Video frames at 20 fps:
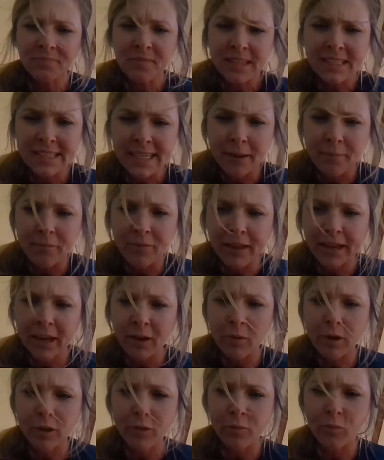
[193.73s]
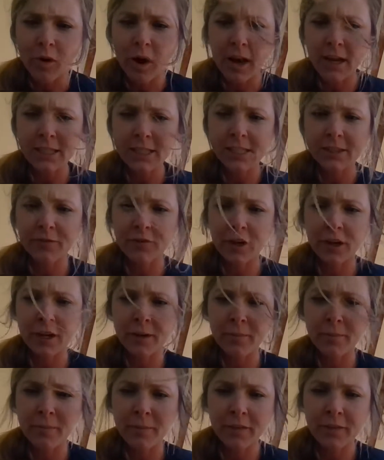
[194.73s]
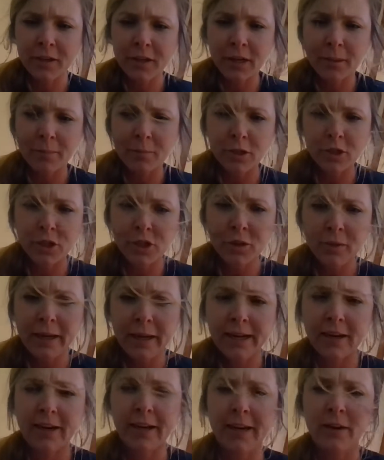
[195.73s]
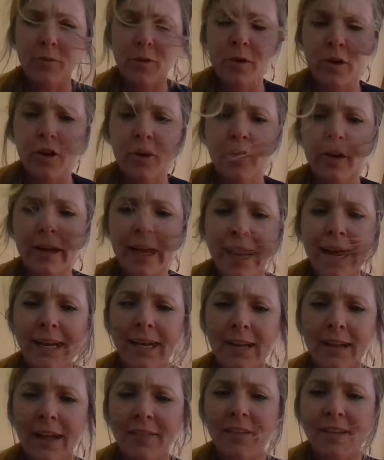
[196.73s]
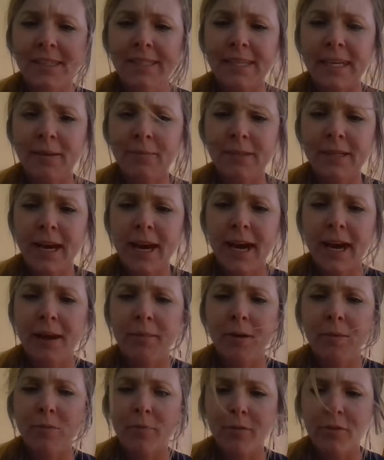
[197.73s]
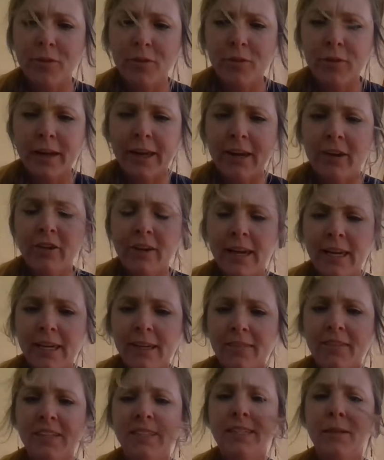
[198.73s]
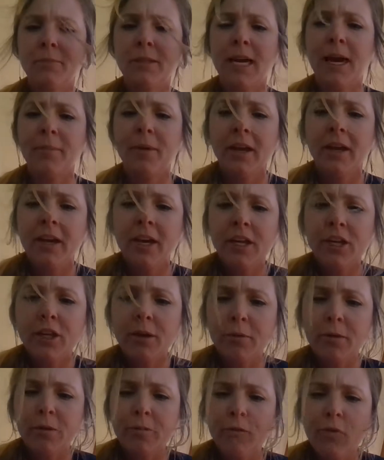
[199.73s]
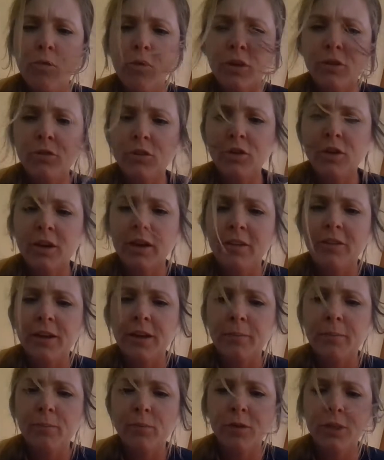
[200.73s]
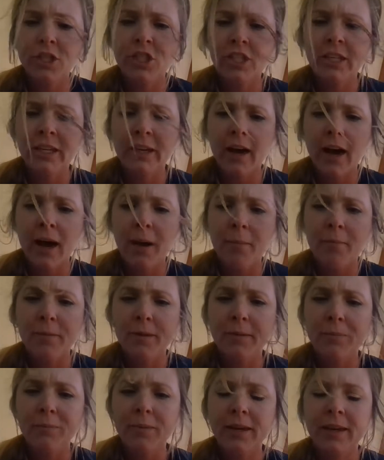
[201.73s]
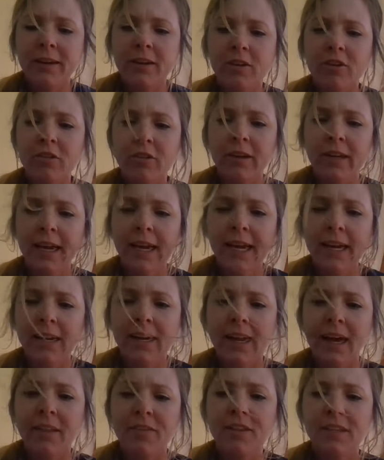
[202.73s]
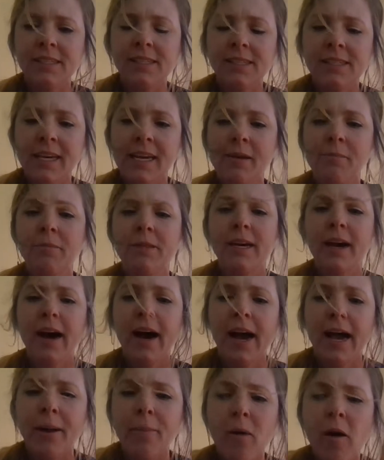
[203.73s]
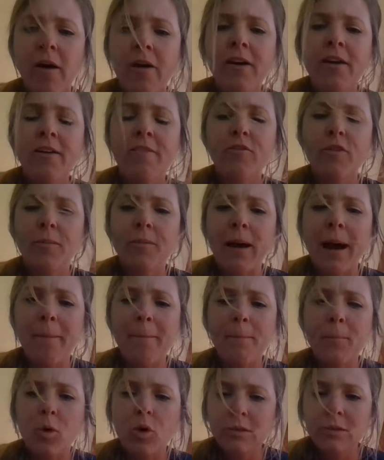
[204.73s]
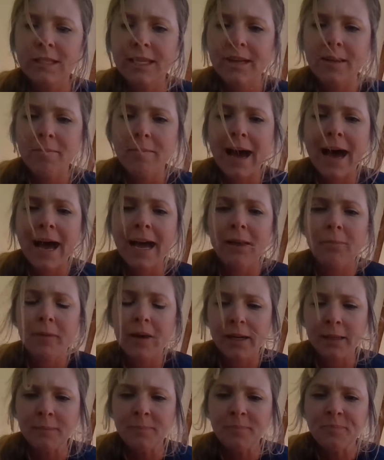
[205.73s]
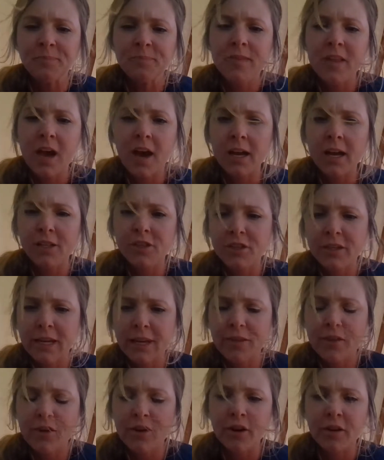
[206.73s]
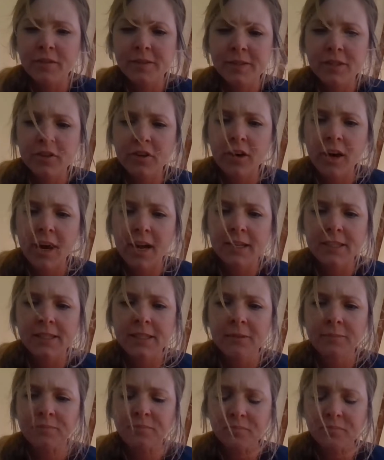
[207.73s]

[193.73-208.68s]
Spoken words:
Same thing with rocks from the number 2 area were created at the same time. Number 3 created at the same time. Number 4, look, they're pushing up and being created at the same time from that molten magma underneath Earth's crust.